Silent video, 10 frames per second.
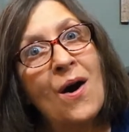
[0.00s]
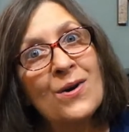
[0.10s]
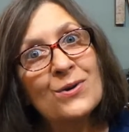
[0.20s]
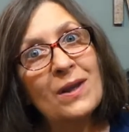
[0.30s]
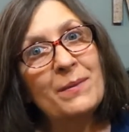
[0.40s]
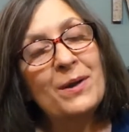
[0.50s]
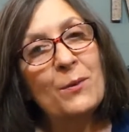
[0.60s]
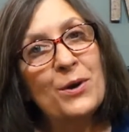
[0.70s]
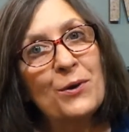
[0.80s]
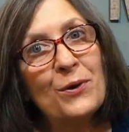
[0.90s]
So let me know
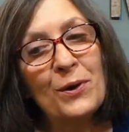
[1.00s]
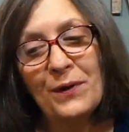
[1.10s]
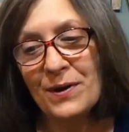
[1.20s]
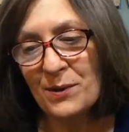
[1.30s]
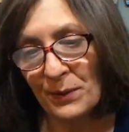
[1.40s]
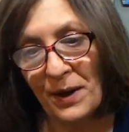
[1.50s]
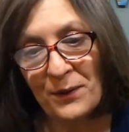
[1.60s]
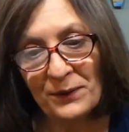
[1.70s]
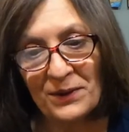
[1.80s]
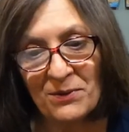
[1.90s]
what you thought of this one. I
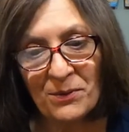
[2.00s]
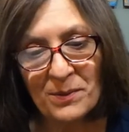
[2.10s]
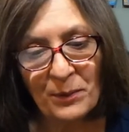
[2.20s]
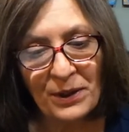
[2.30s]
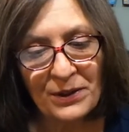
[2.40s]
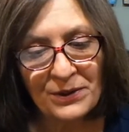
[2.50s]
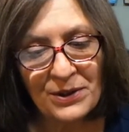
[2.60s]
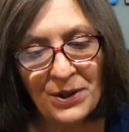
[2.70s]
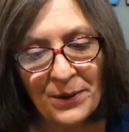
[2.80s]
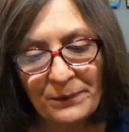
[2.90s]
thought this one was pretty good
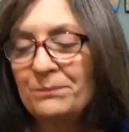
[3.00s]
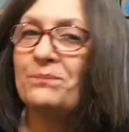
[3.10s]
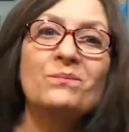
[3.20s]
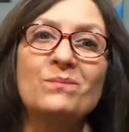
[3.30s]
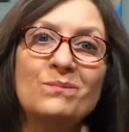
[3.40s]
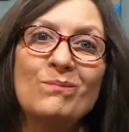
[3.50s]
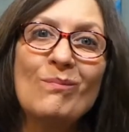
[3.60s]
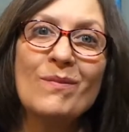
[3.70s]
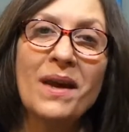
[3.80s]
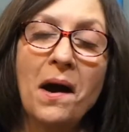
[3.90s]
too.
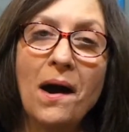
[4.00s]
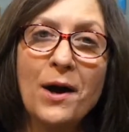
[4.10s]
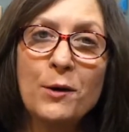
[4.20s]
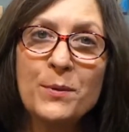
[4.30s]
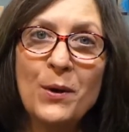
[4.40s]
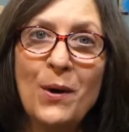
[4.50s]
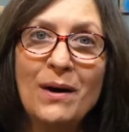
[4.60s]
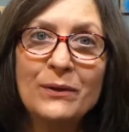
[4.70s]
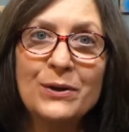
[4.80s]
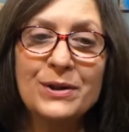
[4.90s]
I hope you all
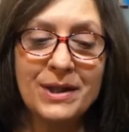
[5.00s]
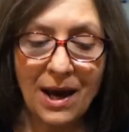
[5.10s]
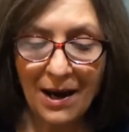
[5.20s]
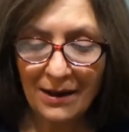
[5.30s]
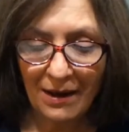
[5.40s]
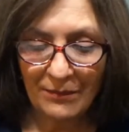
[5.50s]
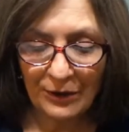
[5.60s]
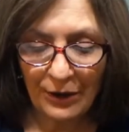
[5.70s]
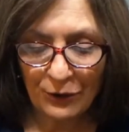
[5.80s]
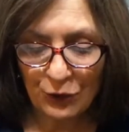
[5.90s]
have a good day. I'm going
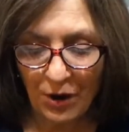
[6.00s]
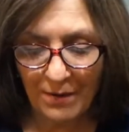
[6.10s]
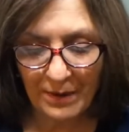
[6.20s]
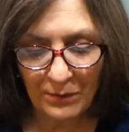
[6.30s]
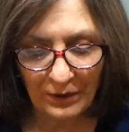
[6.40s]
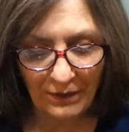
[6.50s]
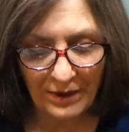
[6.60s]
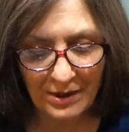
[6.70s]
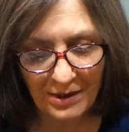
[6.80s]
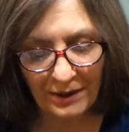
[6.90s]
to go try me one of
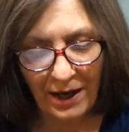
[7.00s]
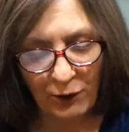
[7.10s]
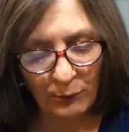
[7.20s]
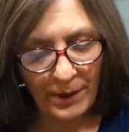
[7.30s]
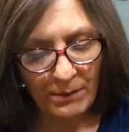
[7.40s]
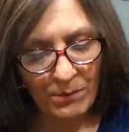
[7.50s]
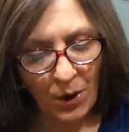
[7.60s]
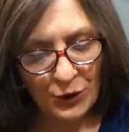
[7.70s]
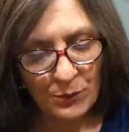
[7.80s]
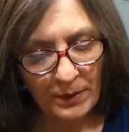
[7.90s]
these caramel
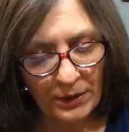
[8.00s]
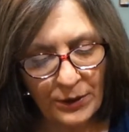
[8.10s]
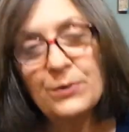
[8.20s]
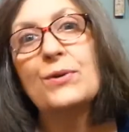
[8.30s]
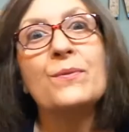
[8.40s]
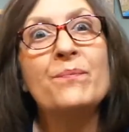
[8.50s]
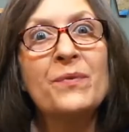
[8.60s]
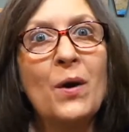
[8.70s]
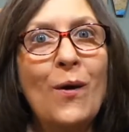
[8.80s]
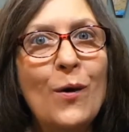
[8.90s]
marshmallows
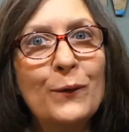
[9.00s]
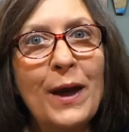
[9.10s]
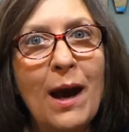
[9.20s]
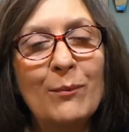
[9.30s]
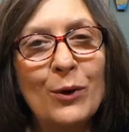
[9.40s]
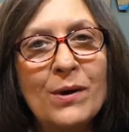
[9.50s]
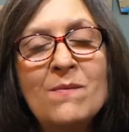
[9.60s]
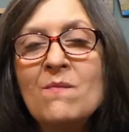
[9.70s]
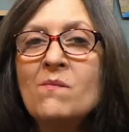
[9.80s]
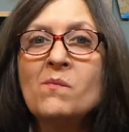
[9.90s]
off camera
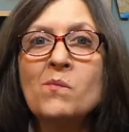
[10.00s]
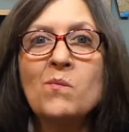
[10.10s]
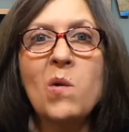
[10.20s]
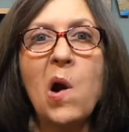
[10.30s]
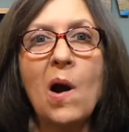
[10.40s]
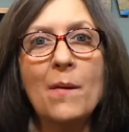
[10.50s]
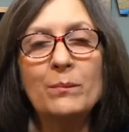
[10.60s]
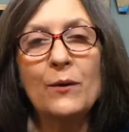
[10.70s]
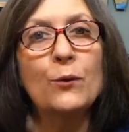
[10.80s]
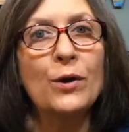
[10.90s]

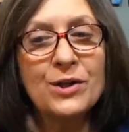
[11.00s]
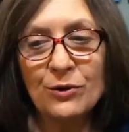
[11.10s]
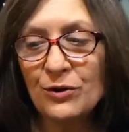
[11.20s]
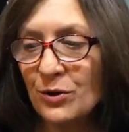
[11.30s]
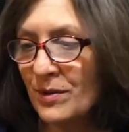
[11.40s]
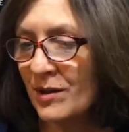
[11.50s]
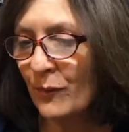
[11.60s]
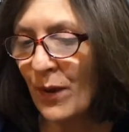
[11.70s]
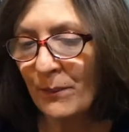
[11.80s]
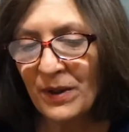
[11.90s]
before I start doing some
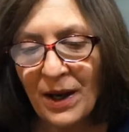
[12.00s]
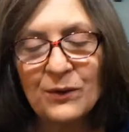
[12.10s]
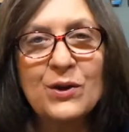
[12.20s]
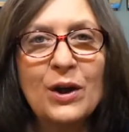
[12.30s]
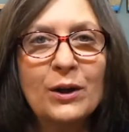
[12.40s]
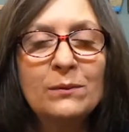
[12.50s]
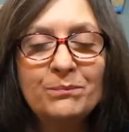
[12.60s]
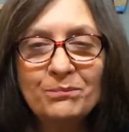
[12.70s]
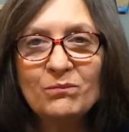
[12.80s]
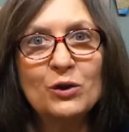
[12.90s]
thumbnails here
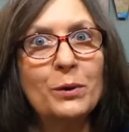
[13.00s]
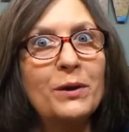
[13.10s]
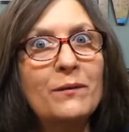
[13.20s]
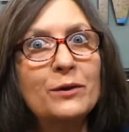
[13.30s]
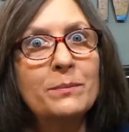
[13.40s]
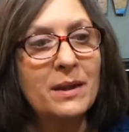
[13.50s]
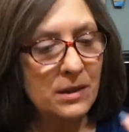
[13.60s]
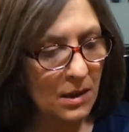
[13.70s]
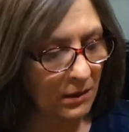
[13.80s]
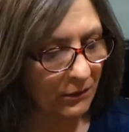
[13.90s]
so I don't have it in my
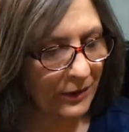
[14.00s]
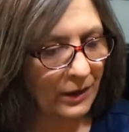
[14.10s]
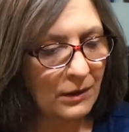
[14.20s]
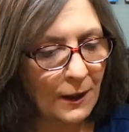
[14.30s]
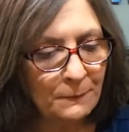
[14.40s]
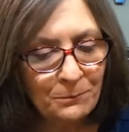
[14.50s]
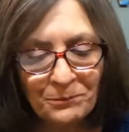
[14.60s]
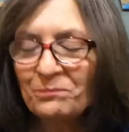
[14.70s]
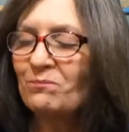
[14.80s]
teeth or anything.